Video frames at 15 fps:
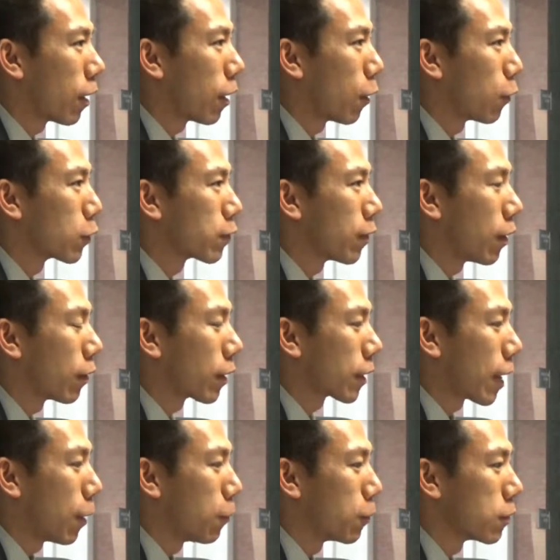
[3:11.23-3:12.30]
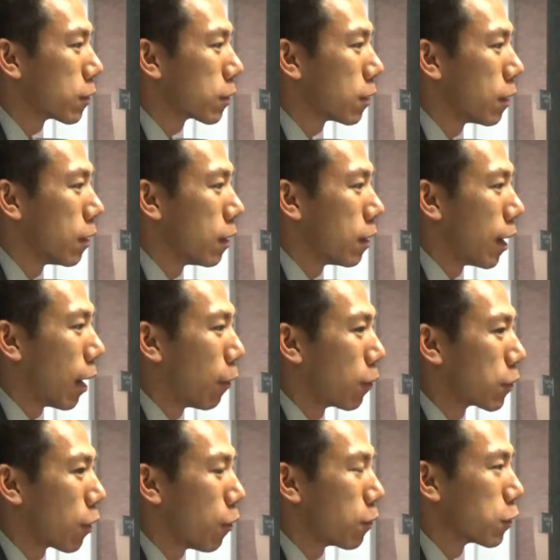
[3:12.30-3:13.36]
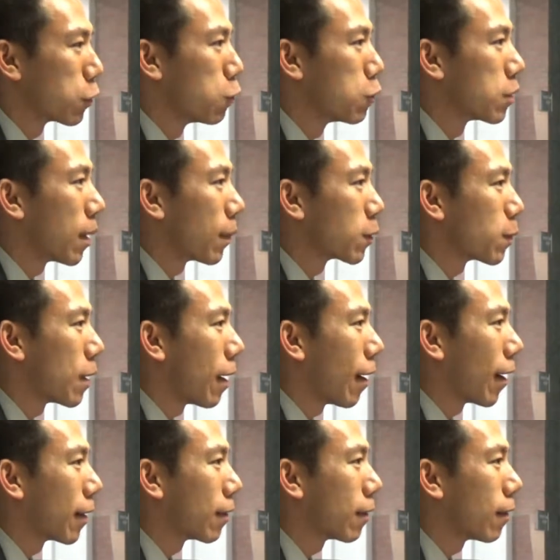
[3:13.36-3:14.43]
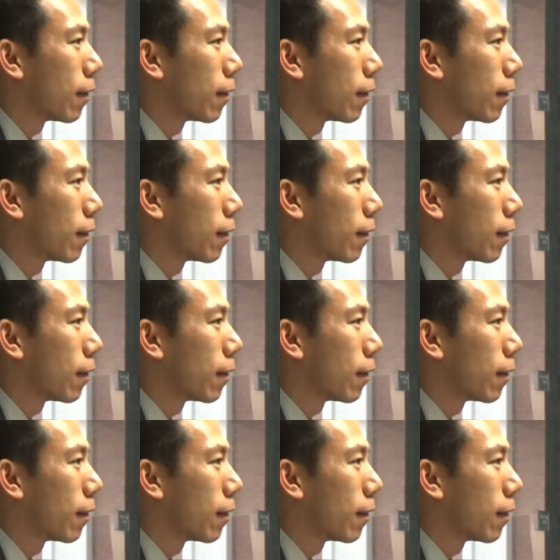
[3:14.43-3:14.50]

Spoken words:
I always felt like I was always 2 steps behind,